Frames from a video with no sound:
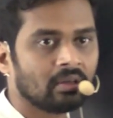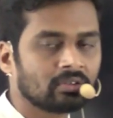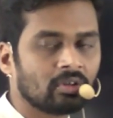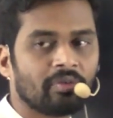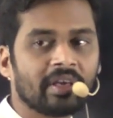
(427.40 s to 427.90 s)

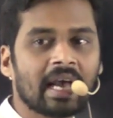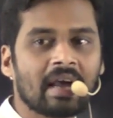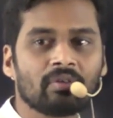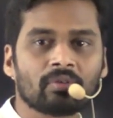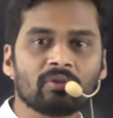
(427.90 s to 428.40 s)
So we
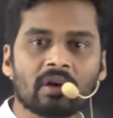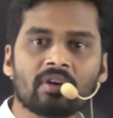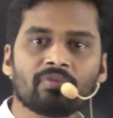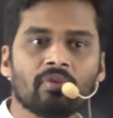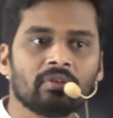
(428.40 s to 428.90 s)
have
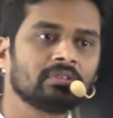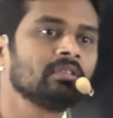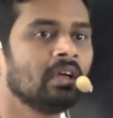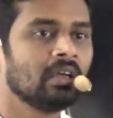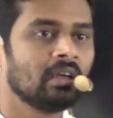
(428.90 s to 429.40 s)
204
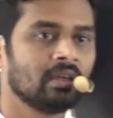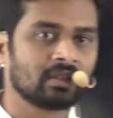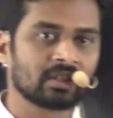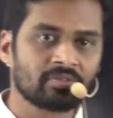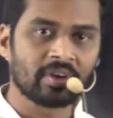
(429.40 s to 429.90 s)

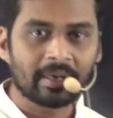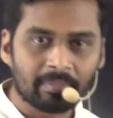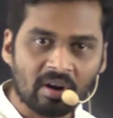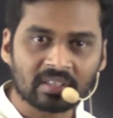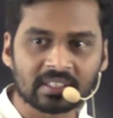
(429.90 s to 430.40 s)

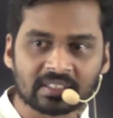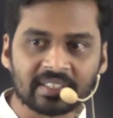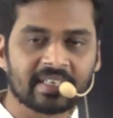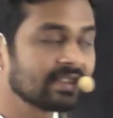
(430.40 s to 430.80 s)
square boxes in a